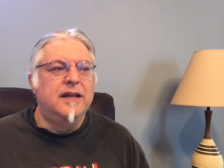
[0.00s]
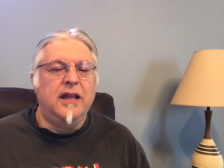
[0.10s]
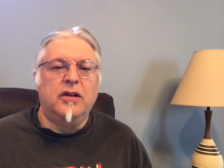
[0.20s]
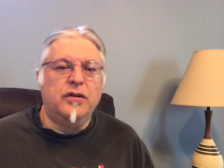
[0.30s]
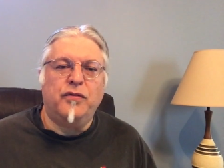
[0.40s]

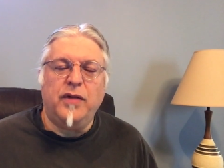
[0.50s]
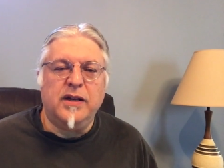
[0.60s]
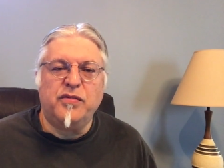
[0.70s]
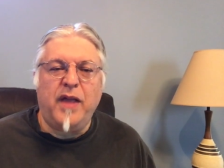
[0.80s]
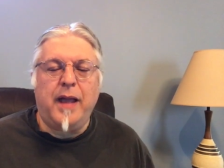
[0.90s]
he couldn't feed
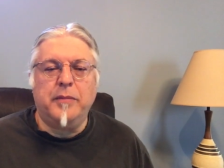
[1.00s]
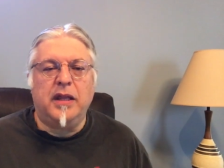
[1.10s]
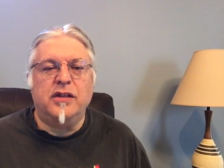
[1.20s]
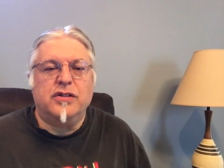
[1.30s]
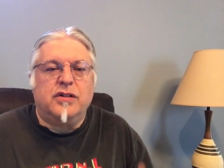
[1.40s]
his
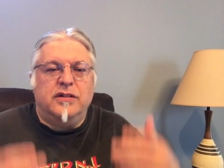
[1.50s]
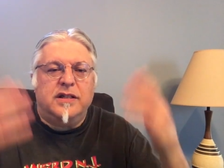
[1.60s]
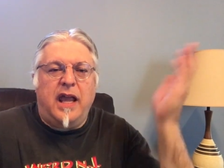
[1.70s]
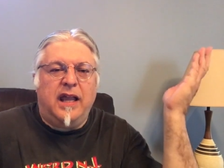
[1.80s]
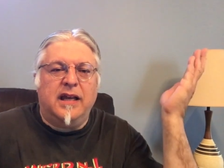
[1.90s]
family and just
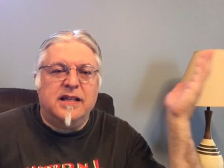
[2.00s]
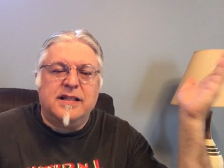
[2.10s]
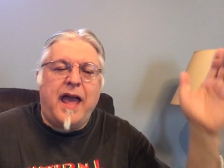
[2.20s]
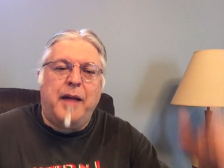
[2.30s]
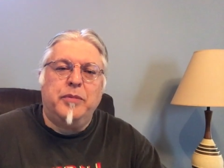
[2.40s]
couldn't take it. He
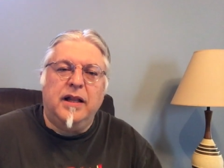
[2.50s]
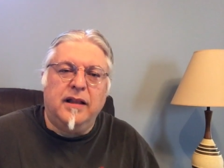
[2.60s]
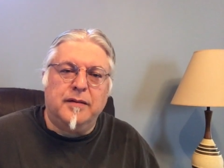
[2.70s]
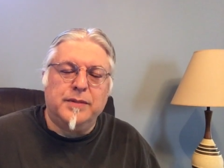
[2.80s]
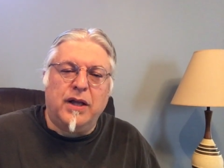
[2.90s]
snapped, he
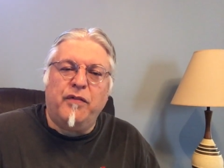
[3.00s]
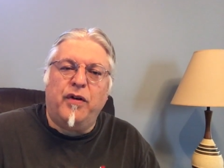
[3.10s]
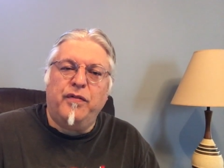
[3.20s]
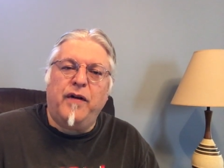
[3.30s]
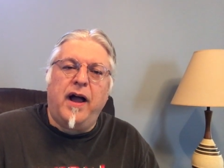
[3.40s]
lit himself
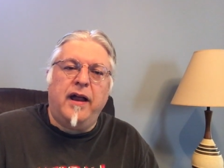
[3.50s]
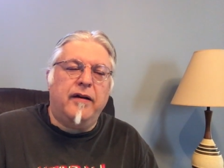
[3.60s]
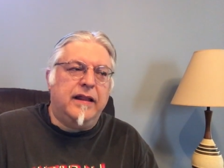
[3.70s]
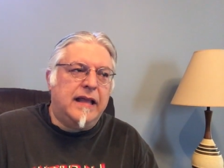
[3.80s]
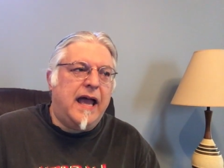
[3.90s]
on
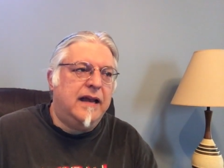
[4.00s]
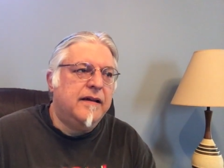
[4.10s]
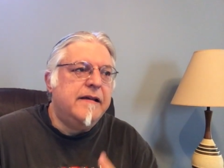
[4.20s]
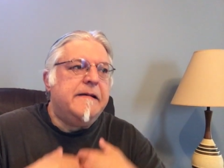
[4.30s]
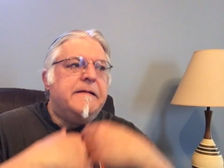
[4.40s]
fire, and
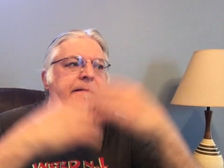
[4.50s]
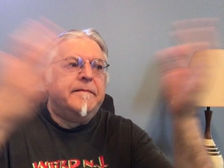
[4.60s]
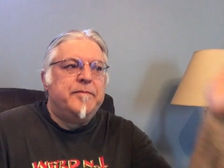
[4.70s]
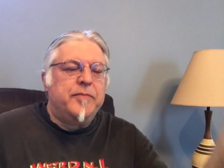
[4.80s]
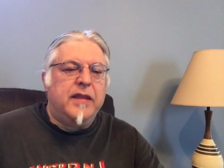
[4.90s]

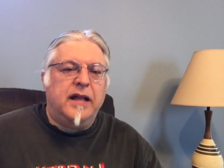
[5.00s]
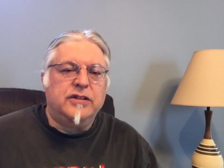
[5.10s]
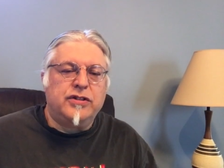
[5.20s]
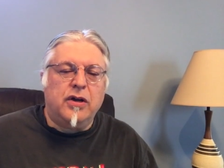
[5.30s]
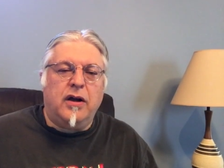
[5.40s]
that
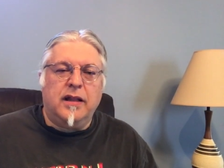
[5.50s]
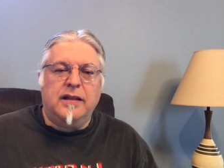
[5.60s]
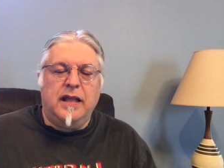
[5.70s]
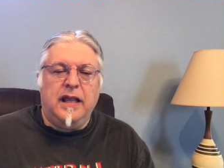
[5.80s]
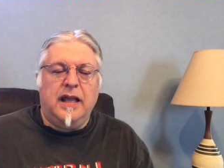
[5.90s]

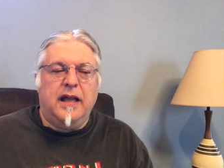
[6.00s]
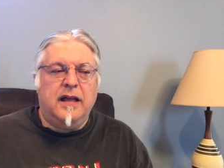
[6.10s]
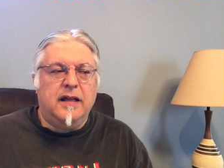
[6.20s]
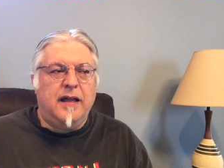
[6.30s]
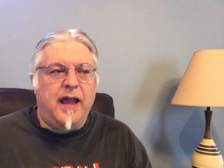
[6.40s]
started the
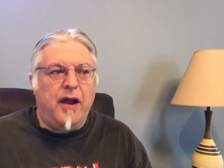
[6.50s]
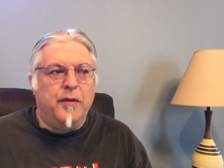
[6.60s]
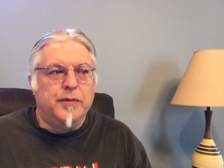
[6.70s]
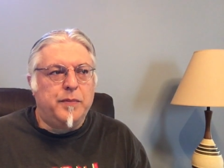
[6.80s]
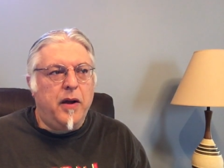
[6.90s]

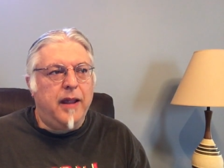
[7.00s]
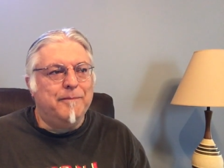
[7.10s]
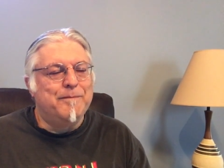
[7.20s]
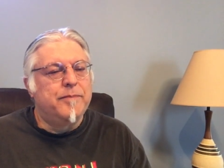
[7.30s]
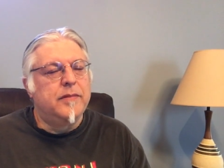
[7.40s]
Arab Spring.
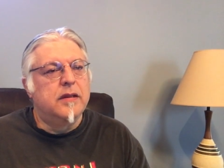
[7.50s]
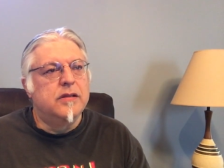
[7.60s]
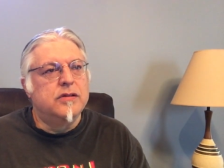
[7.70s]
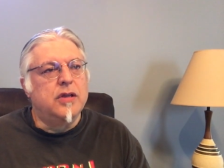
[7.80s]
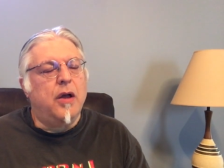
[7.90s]

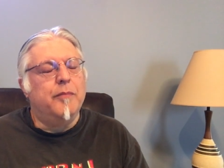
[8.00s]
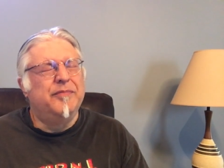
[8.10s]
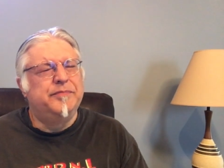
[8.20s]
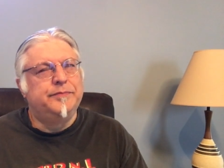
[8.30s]
So